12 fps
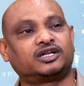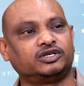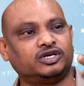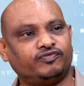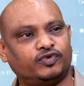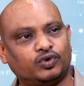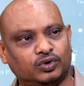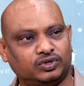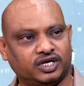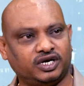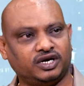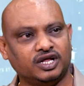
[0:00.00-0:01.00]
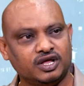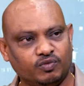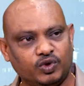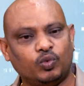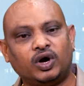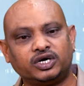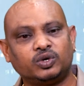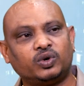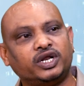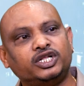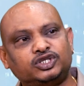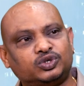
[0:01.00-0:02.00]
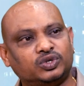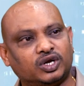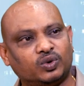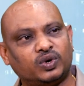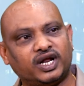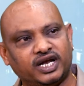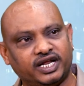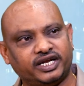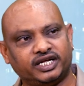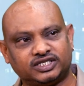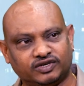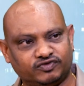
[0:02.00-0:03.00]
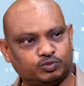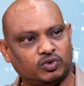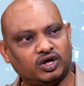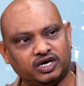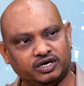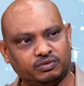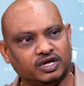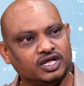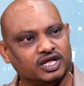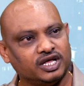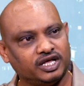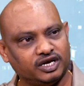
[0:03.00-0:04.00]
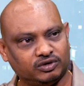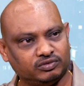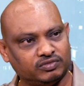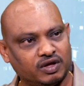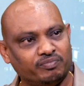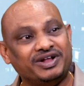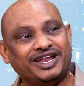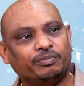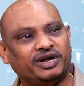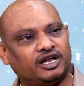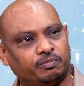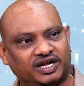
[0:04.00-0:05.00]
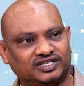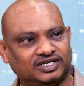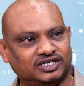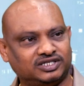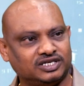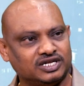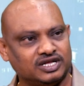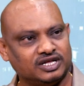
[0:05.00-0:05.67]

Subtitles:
kind of growth, and we want to reach to the rural areas of small and medium enterprises.